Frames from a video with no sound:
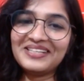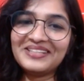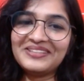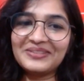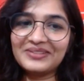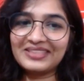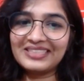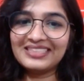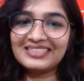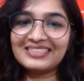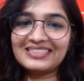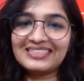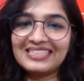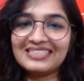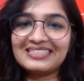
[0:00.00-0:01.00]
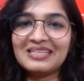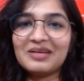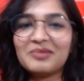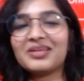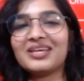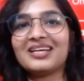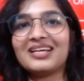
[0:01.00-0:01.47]
So this is
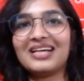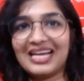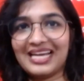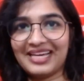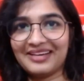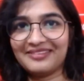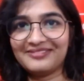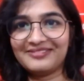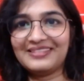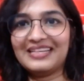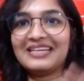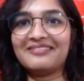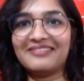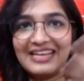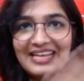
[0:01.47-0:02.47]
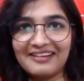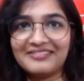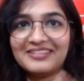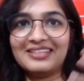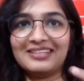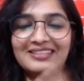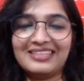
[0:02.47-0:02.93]
something I have,
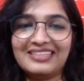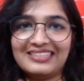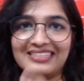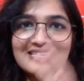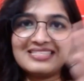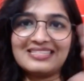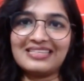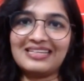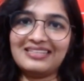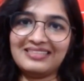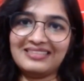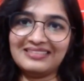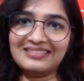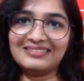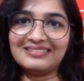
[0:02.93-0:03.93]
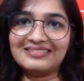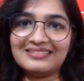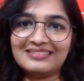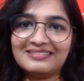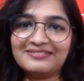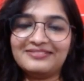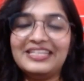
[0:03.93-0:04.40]
whenever there is a
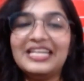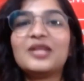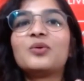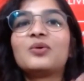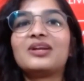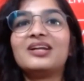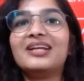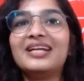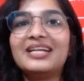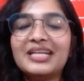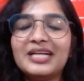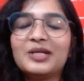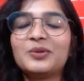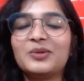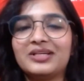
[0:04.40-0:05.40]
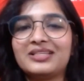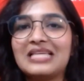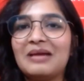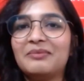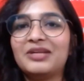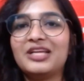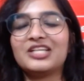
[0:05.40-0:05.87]
video related to
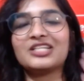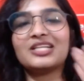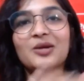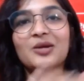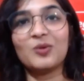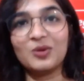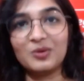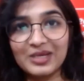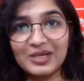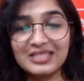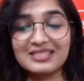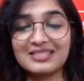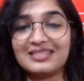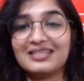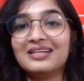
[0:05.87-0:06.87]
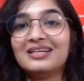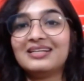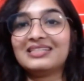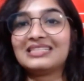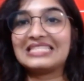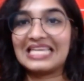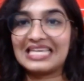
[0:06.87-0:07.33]
examination, I always
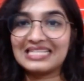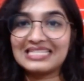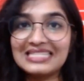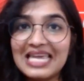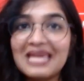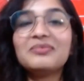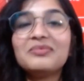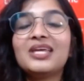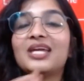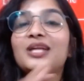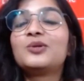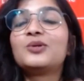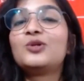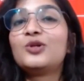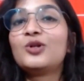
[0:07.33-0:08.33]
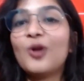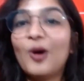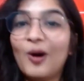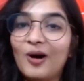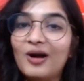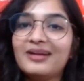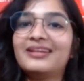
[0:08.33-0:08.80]
say the same thing. Do
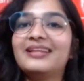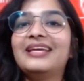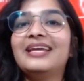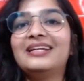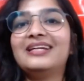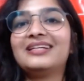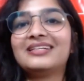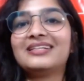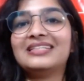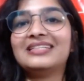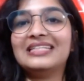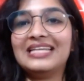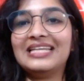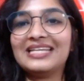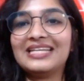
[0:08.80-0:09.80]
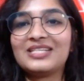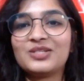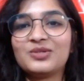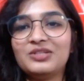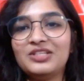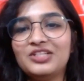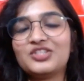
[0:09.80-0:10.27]
not get late
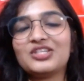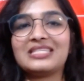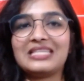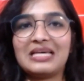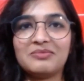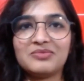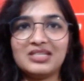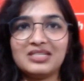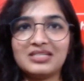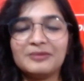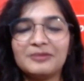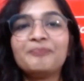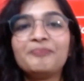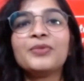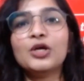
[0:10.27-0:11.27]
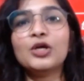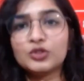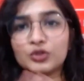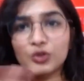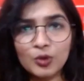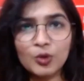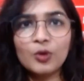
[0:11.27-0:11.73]
to reach exam center.
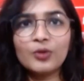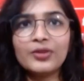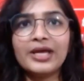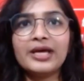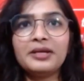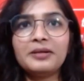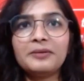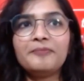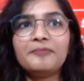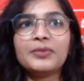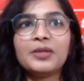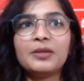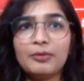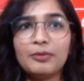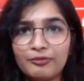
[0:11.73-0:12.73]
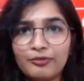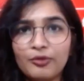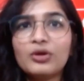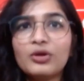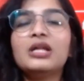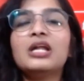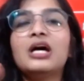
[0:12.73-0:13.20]
So go there
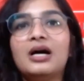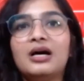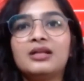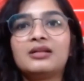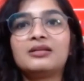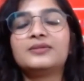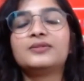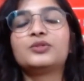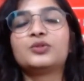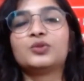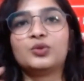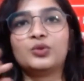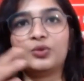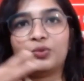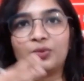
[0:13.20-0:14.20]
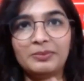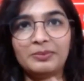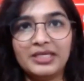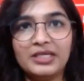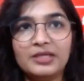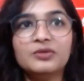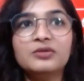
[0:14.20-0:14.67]
before an hour, so you will
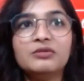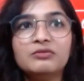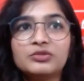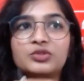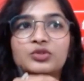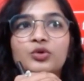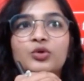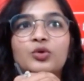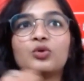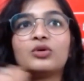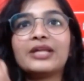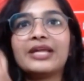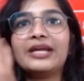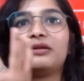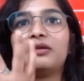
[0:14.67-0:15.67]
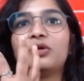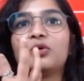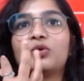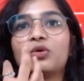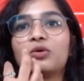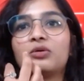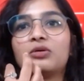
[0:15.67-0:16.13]
be, so you don't get
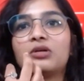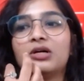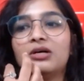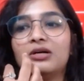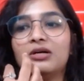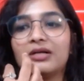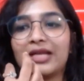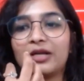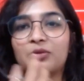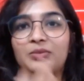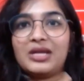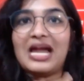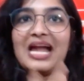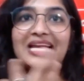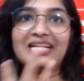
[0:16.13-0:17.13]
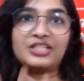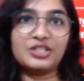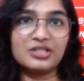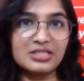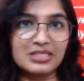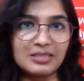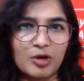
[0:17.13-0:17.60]
to be
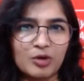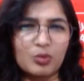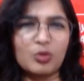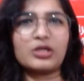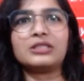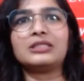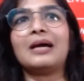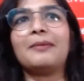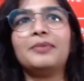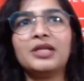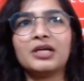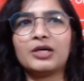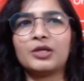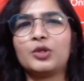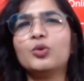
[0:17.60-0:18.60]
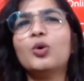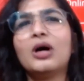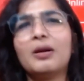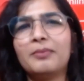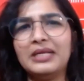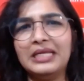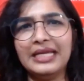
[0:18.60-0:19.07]
anxious about what is happening or
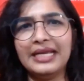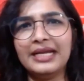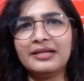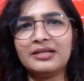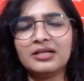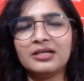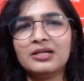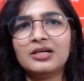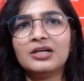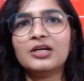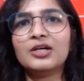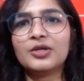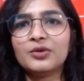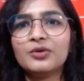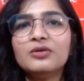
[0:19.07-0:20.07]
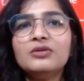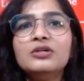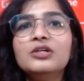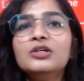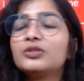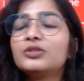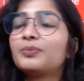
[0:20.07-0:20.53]
I'm late,
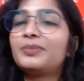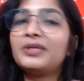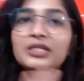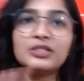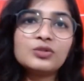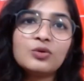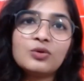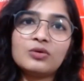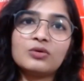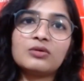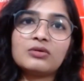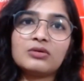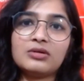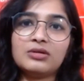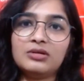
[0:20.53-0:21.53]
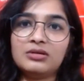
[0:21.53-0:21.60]
so please don't